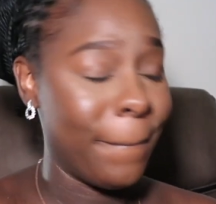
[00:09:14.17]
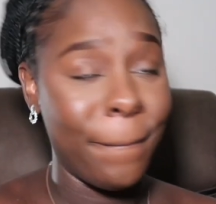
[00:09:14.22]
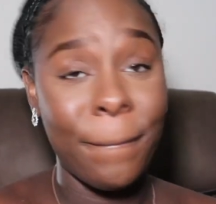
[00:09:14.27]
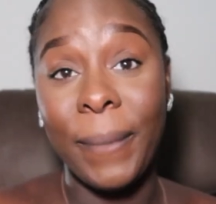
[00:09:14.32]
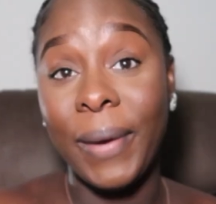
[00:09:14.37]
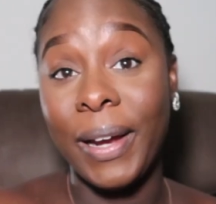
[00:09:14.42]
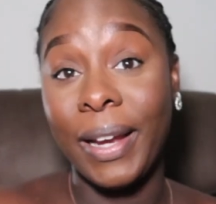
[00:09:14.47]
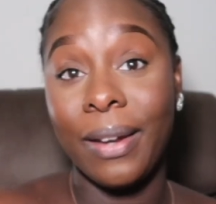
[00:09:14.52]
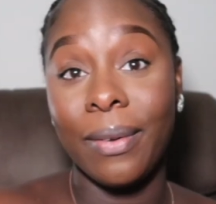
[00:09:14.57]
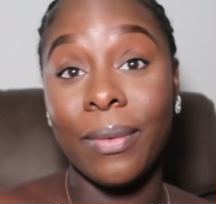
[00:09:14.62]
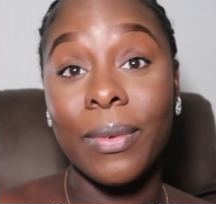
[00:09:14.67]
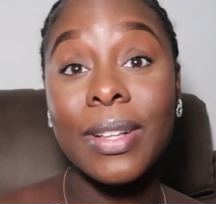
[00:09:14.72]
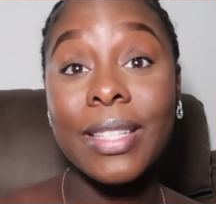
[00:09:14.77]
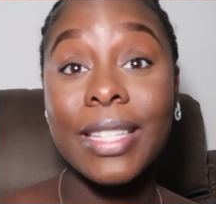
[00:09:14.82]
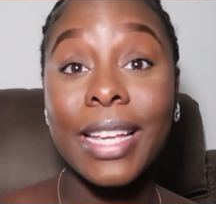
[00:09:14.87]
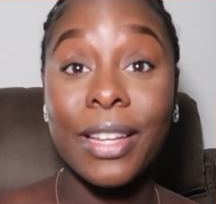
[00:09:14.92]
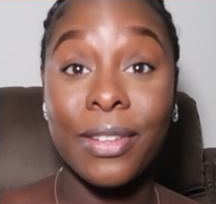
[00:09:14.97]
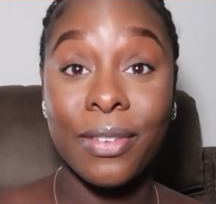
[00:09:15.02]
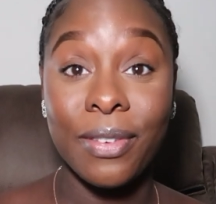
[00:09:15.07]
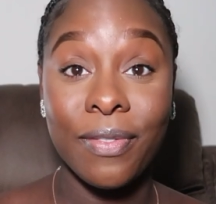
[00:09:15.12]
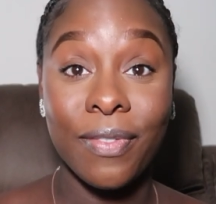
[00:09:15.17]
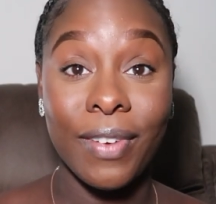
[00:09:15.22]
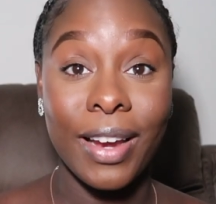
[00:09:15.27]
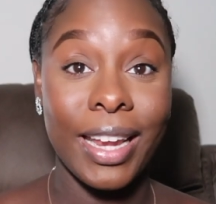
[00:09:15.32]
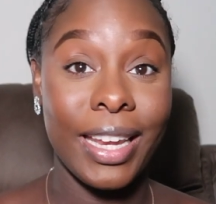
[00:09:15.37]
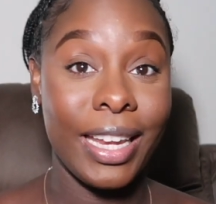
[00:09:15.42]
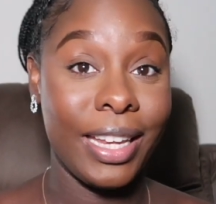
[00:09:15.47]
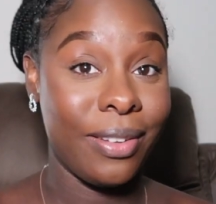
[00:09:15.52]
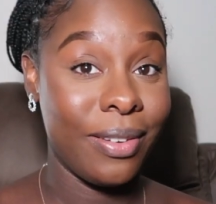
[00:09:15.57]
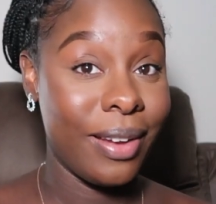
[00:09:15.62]
But once I do
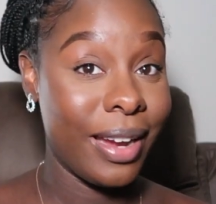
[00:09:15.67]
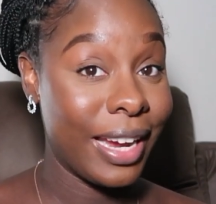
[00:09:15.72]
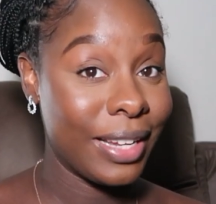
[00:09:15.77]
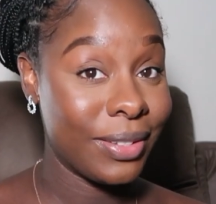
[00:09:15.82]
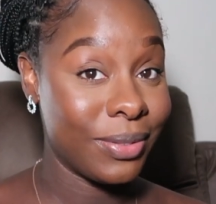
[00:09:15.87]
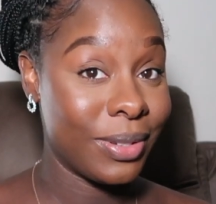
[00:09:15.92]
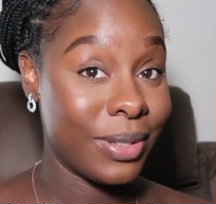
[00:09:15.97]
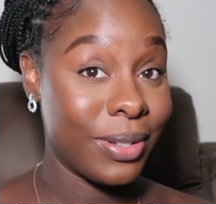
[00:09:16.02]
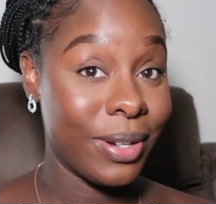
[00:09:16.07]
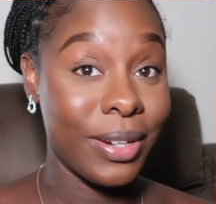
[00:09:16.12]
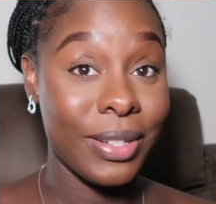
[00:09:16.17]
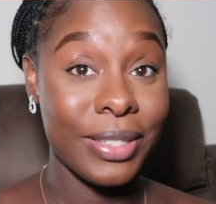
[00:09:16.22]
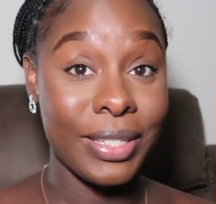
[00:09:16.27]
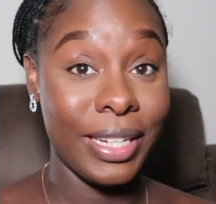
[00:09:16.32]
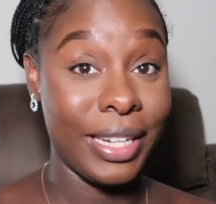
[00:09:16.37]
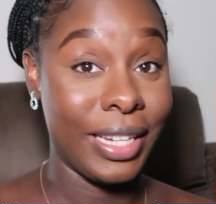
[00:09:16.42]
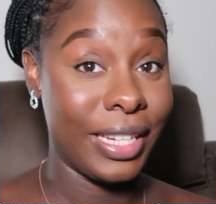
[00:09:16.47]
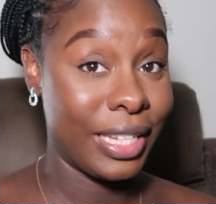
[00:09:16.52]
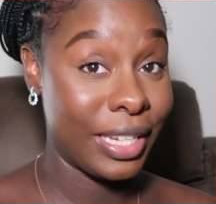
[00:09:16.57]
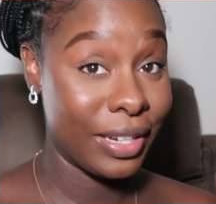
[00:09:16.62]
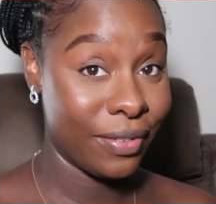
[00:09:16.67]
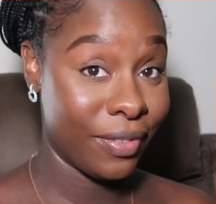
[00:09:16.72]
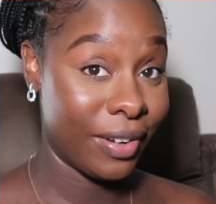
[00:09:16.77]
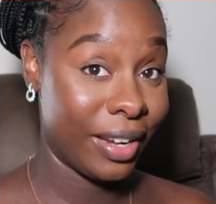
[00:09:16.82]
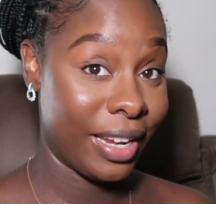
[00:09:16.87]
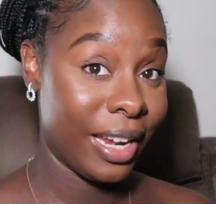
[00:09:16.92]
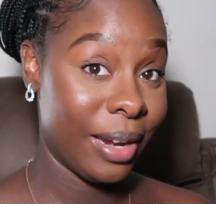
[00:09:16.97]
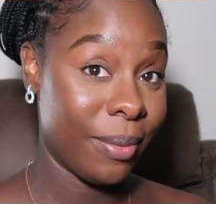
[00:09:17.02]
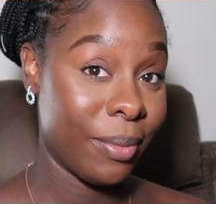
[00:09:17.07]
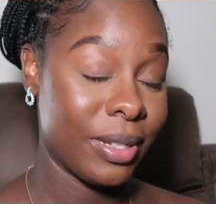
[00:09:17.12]
find it, you guys will start seeing different
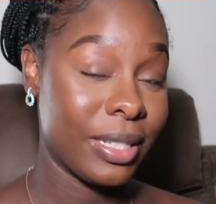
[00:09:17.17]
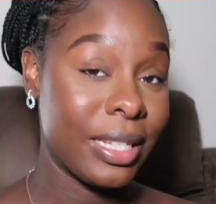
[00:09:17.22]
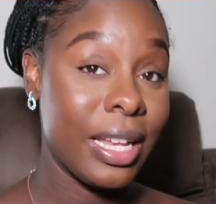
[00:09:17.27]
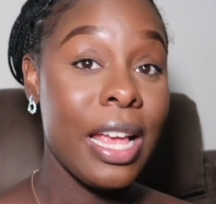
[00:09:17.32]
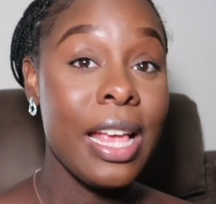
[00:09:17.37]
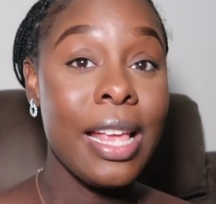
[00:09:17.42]
cameras.